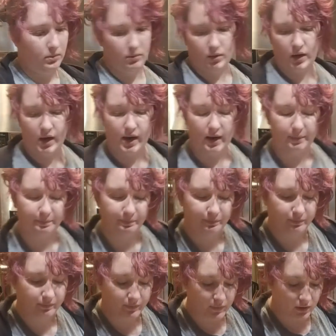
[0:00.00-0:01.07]
Alright,
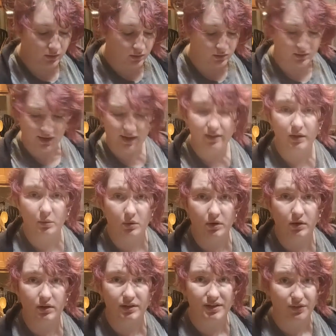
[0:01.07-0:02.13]
so now that
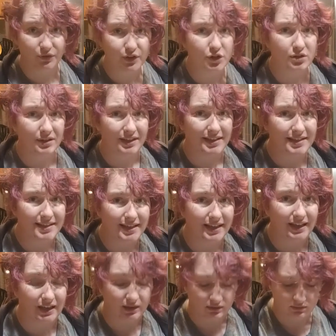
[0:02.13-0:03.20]
we're sufficiently
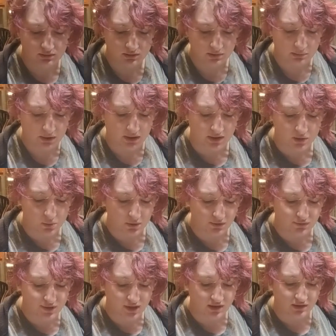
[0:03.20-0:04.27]
sticky, because we've
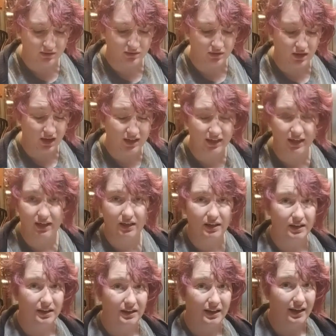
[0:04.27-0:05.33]
done honey
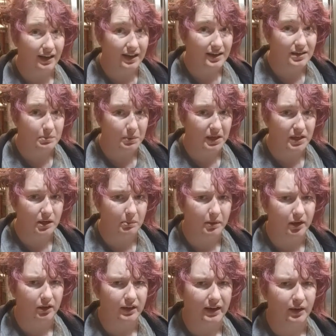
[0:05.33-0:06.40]
and peanut
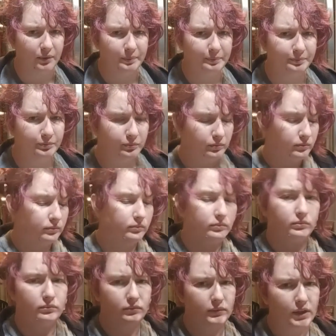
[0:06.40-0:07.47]
butter now,
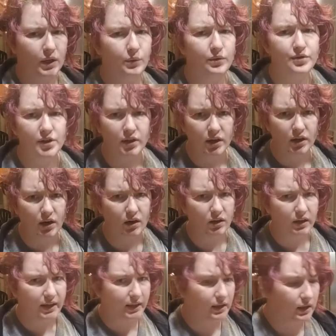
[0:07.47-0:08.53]
and we've done our
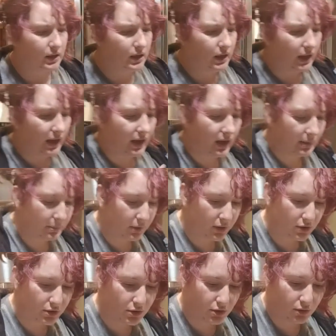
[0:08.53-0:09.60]
garlic, I'm
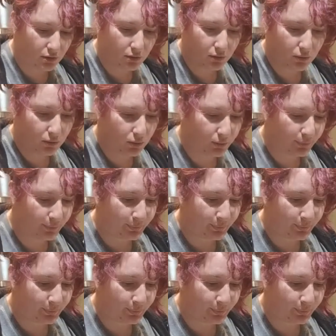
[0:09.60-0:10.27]
gonna do